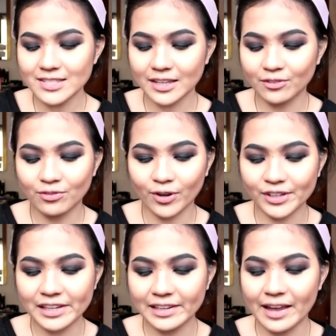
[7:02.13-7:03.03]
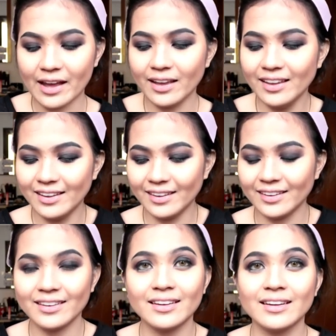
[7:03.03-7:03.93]
As in, for real na.
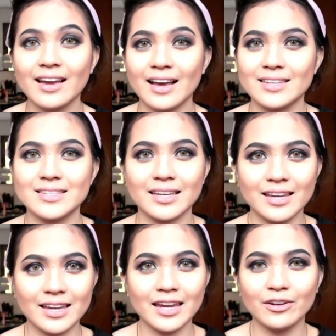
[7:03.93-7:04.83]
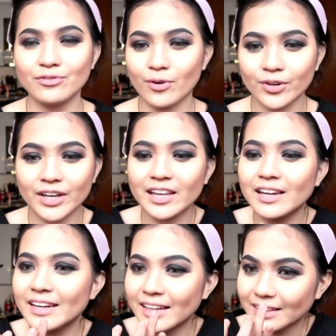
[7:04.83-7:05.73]
As in, for
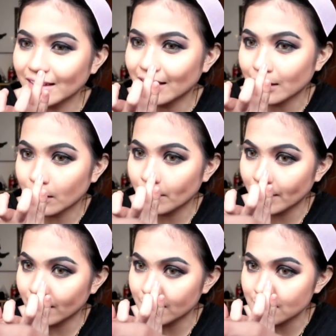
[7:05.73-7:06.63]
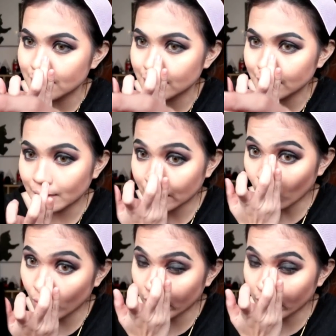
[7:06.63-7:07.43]
real na talaga, best.